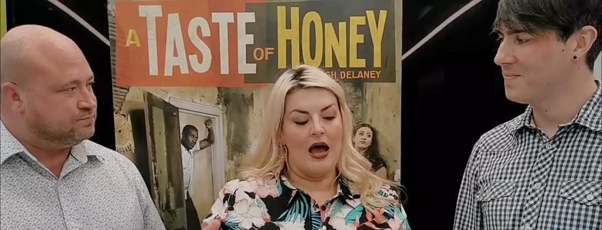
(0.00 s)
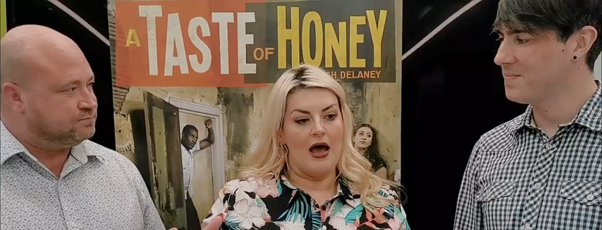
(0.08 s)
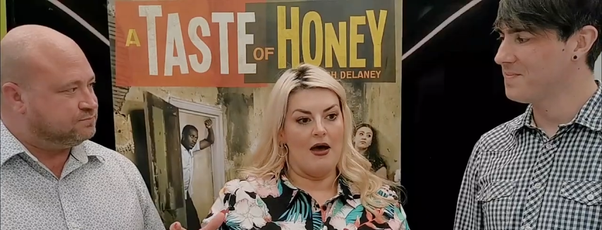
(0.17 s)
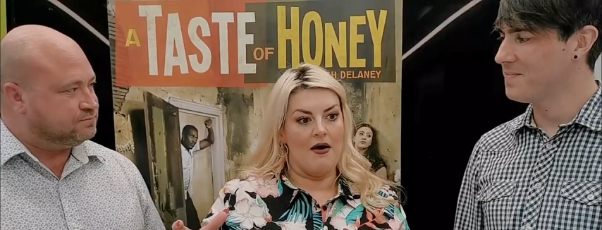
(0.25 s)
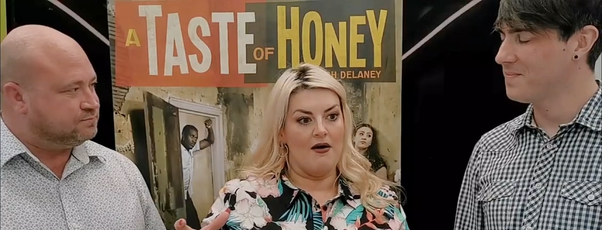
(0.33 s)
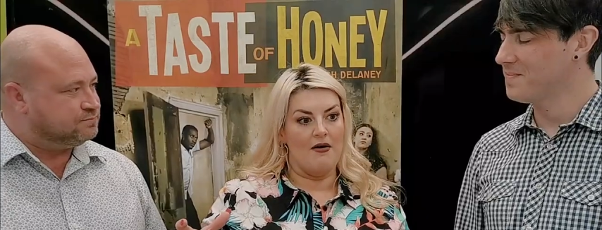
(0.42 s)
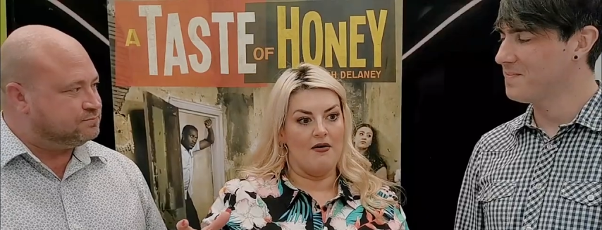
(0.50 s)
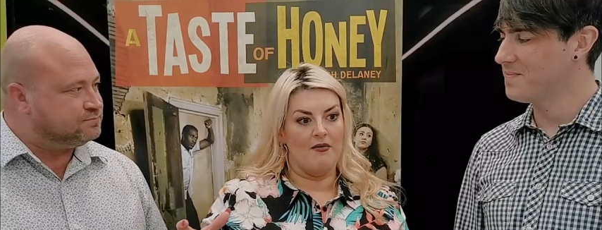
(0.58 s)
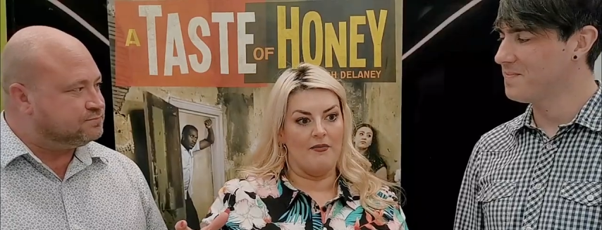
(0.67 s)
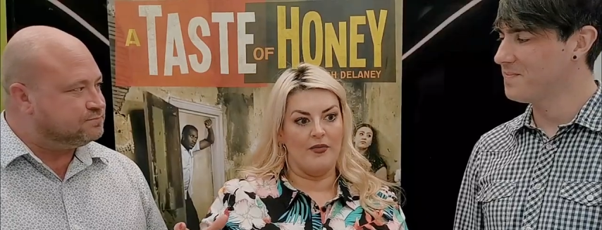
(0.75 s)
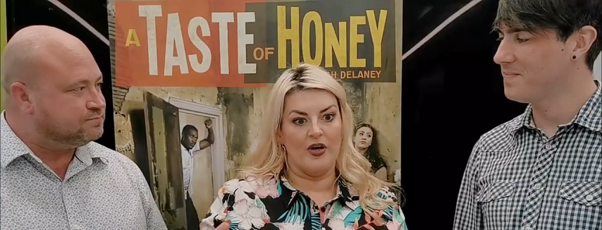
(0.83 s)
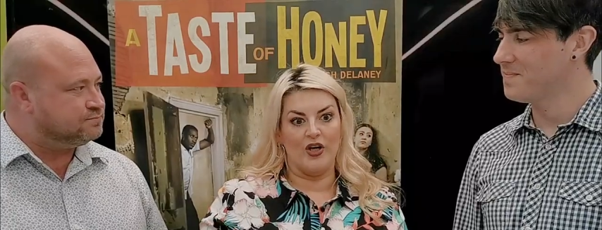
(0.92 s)

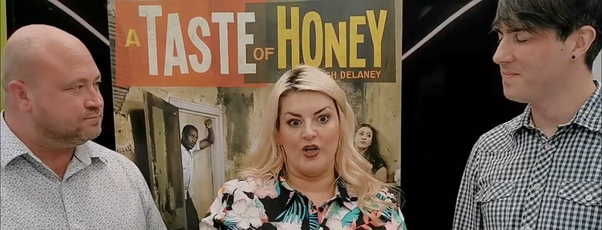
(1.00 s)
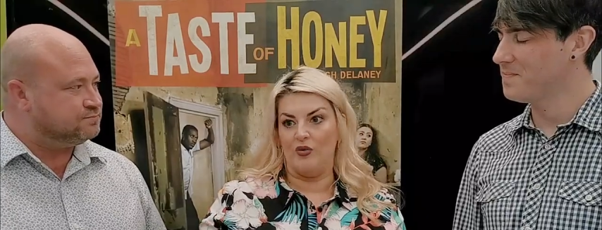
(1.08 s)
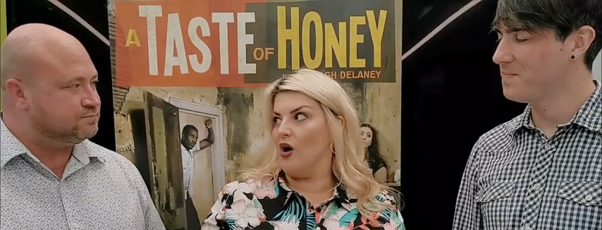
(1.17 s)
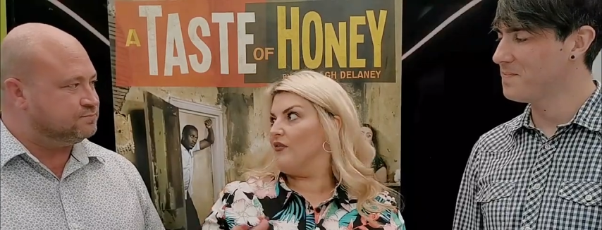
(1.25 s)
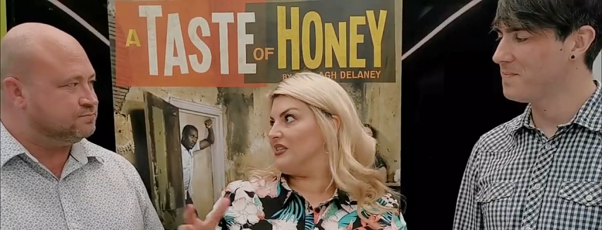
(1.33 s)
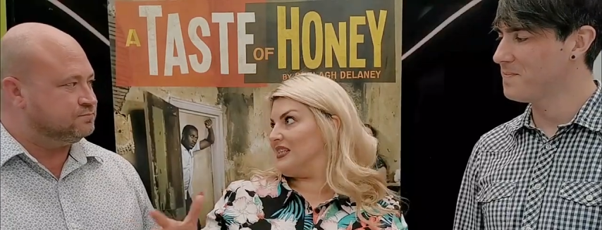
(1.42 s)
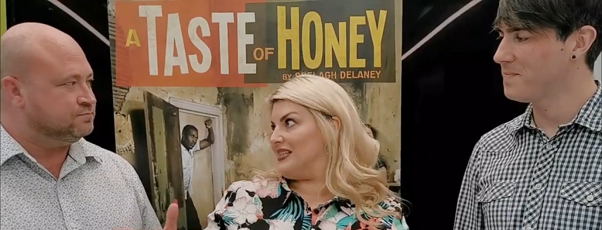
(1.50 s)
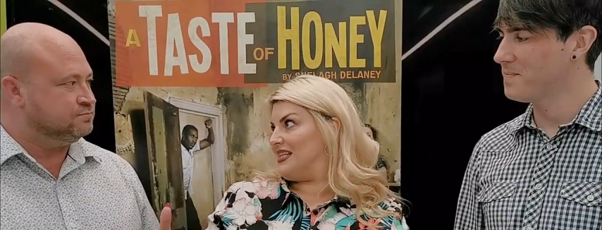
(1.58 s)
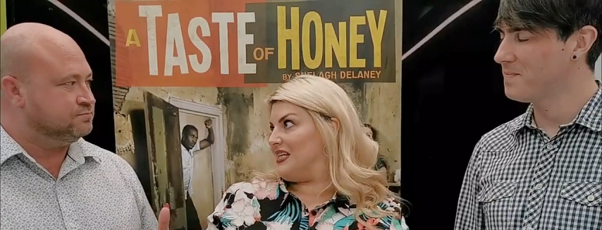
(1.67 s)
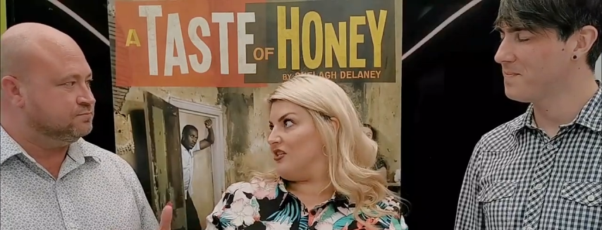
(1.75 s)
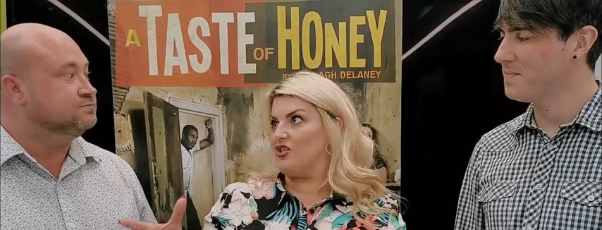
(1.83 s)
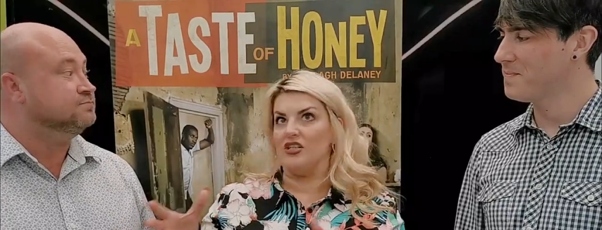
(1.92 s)
Speaker 1: um, who obviously
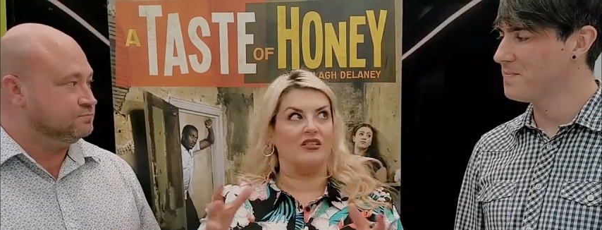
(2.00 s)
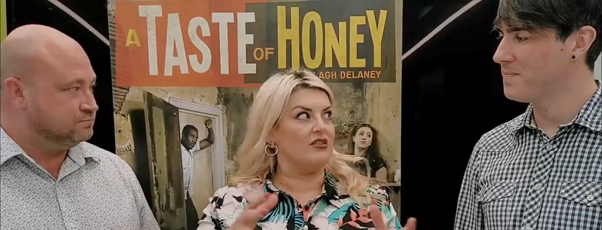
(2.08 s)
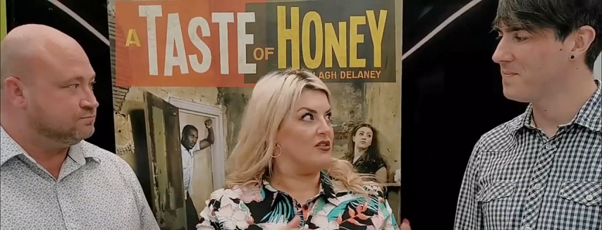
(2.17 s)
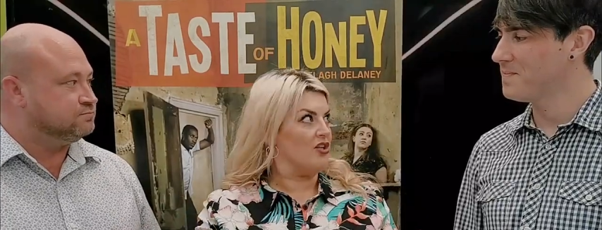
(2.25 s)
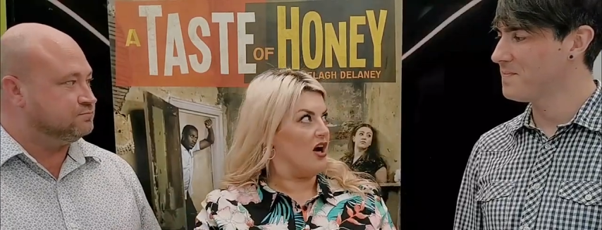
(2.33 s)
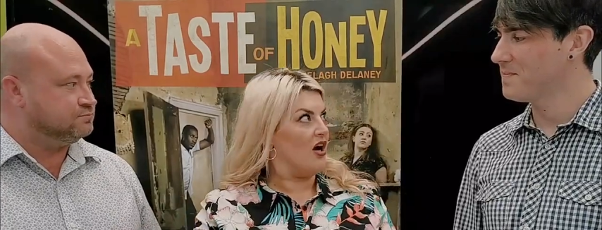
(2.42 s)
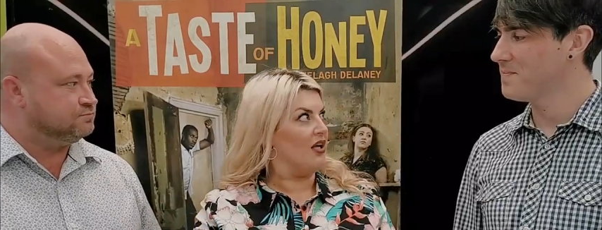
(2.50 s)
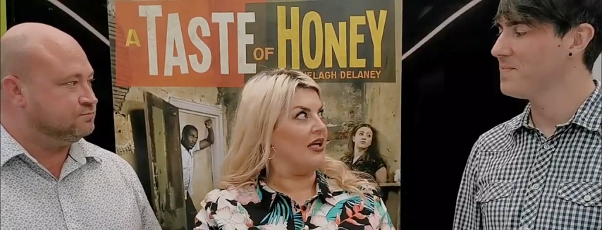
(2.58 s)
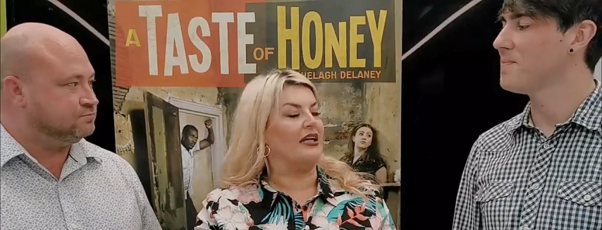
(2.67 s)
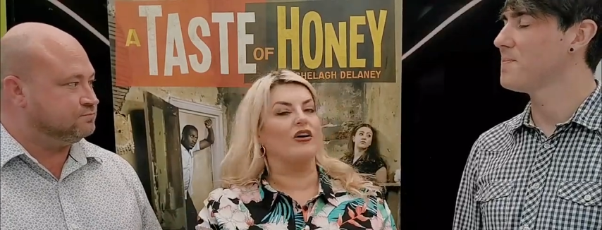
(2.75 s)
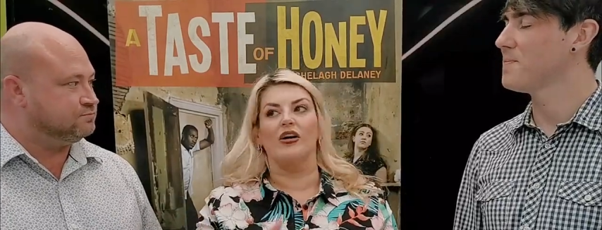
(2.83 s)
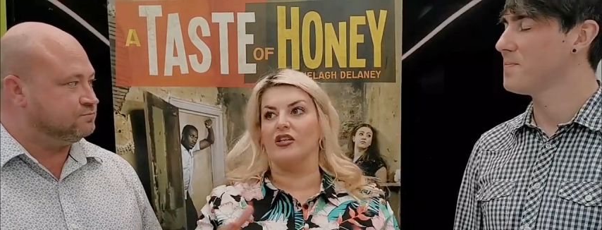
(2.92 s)
teaches Charlie,
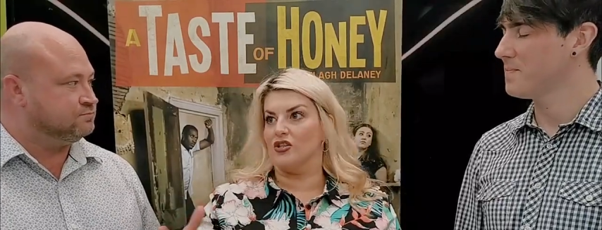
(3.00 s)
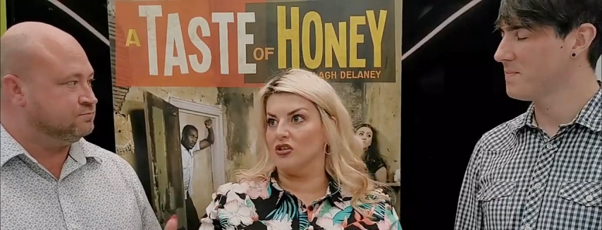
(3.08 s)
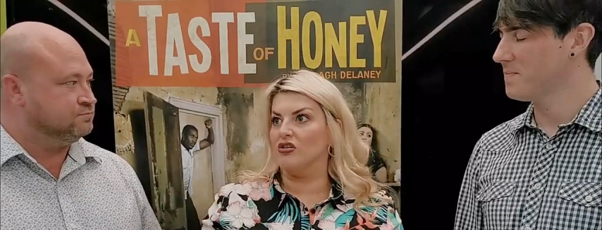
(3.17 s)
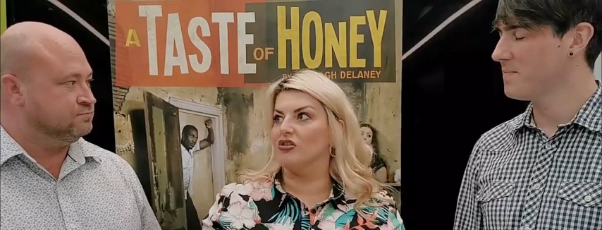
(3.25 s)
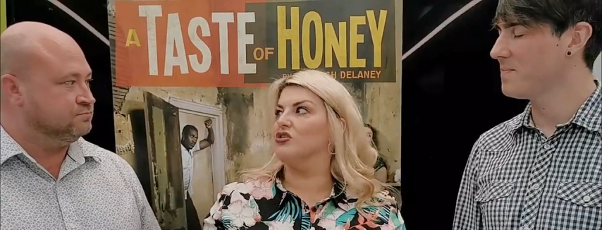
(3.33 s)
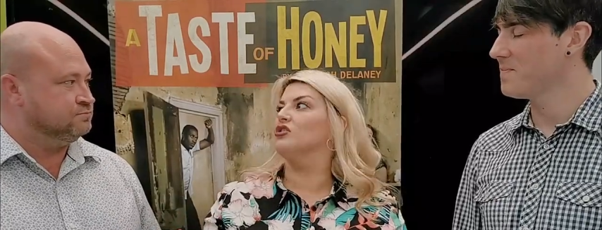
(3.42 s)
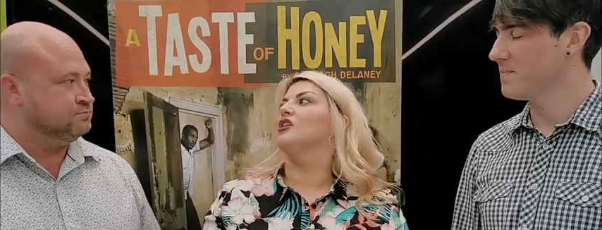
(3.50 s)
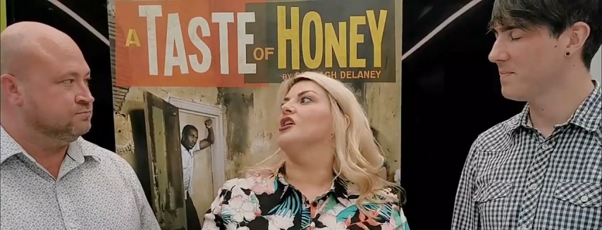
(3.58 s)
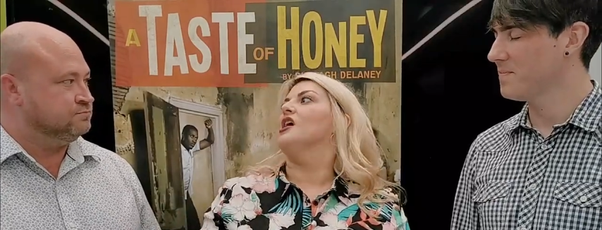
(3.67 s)
got in touch.